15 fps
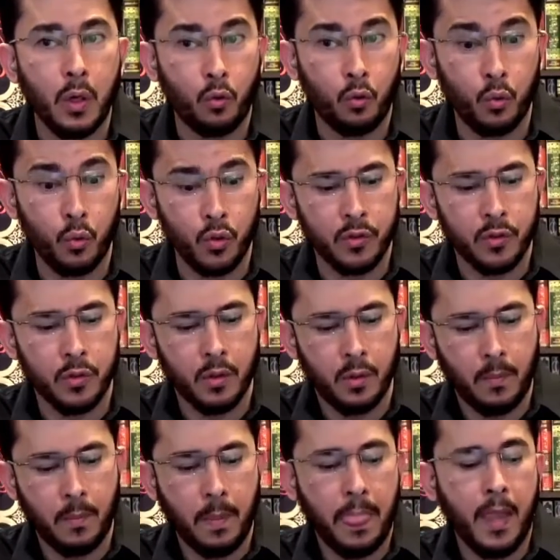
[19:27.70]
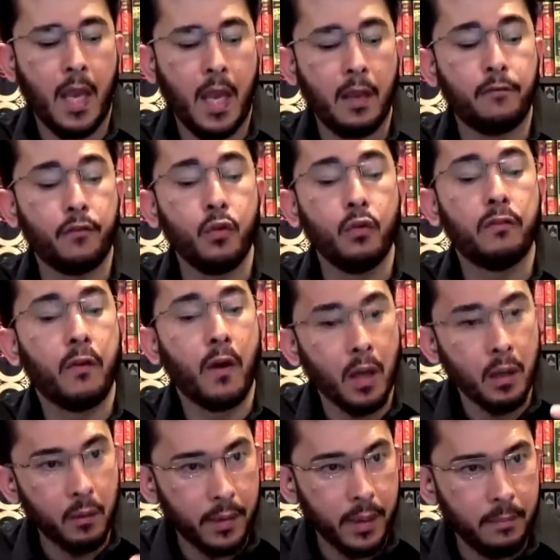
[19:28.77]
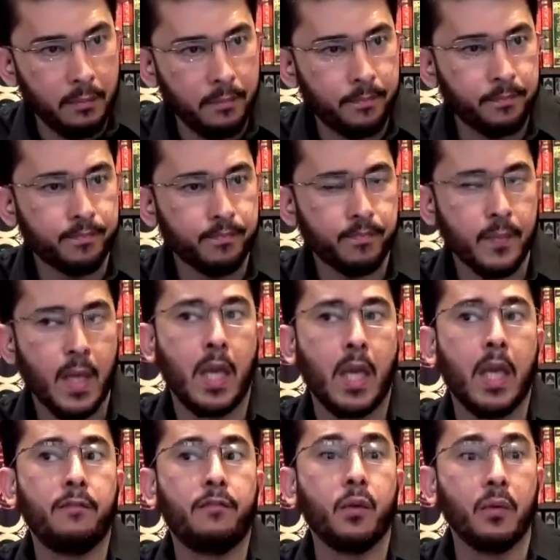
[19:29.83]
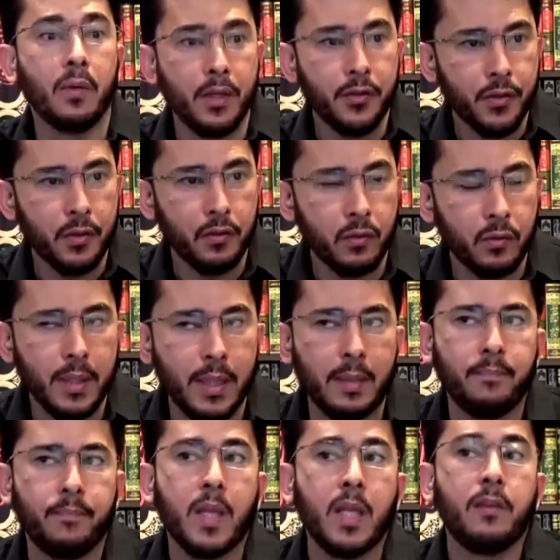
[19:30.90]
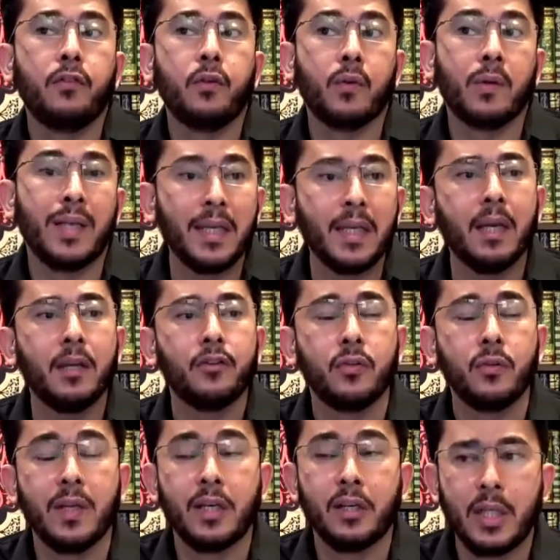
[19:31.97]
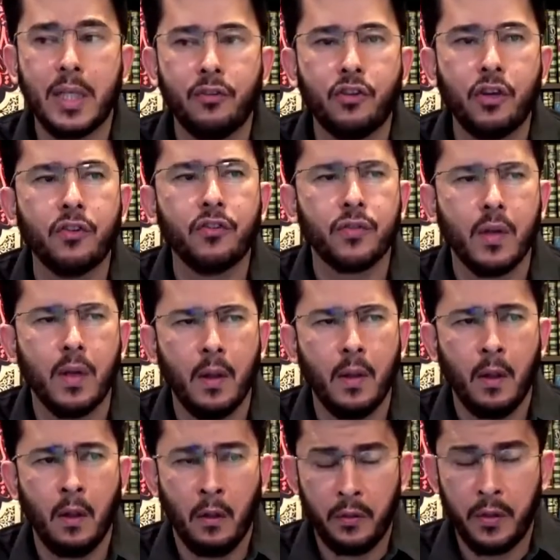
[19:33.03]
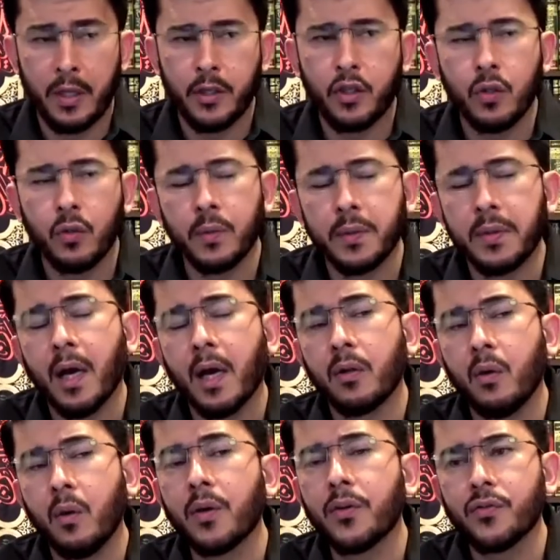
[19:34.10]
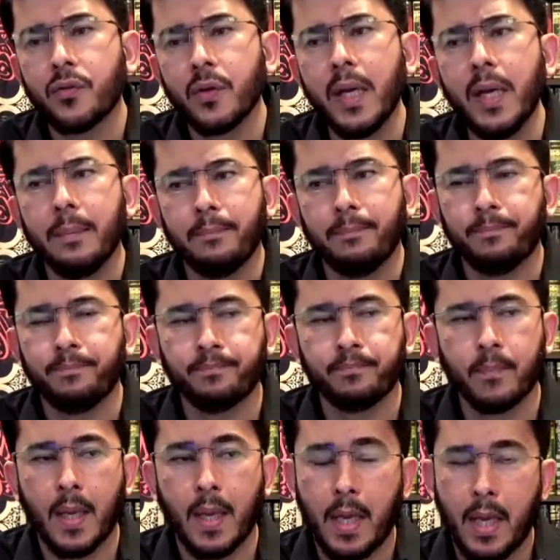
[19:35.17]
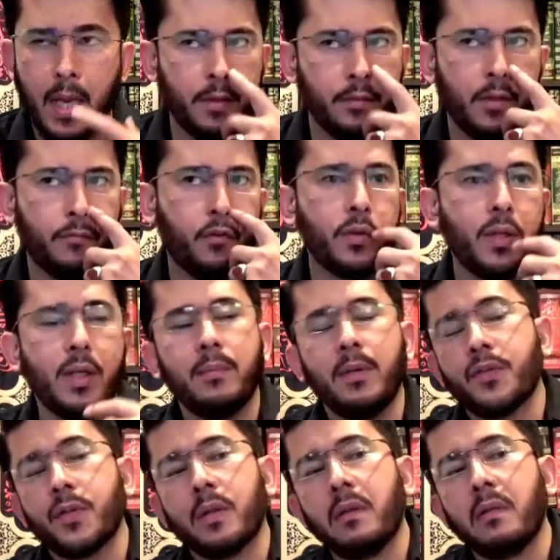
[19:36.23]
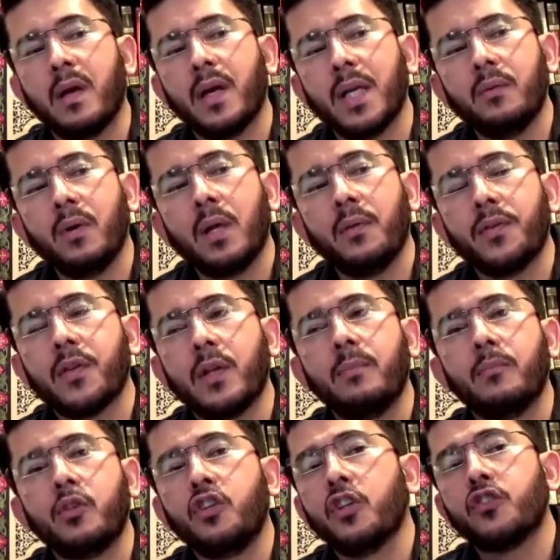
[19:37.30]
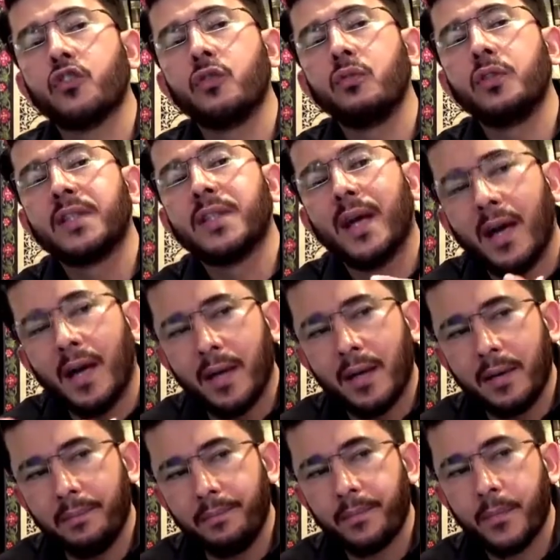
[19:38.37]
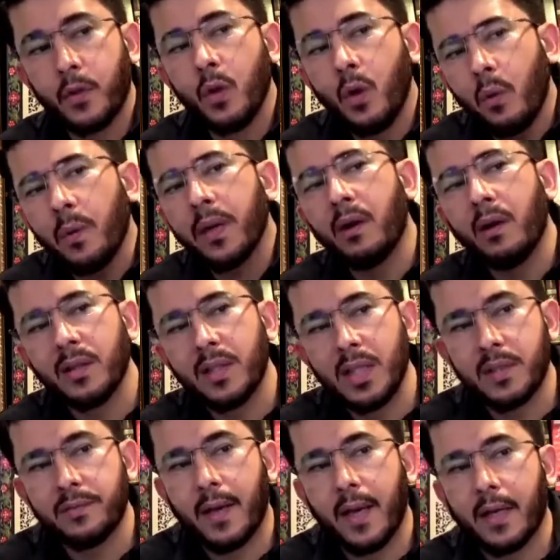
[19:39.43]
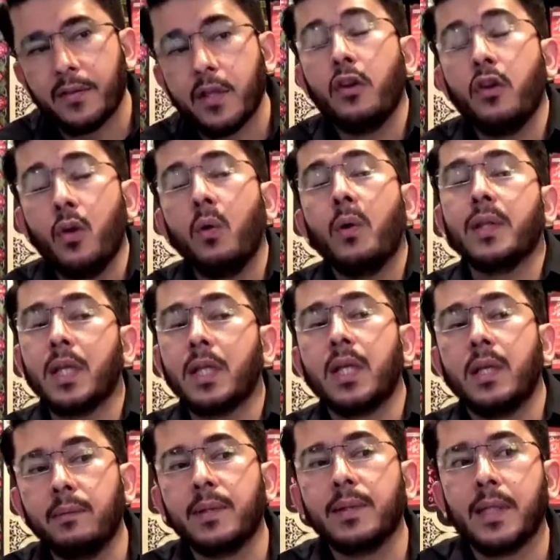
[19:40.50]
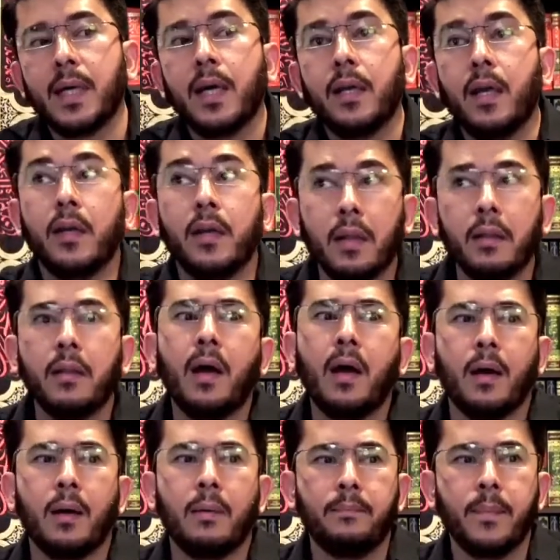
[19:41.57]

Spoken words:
whose, if you follow them, if you listen to them, if you cling unto their teachings, that you would not go astray. And for the Nabi sallallahu alayhi wa sallam just to die, knowing all these facts and knowing that he will die, and Allah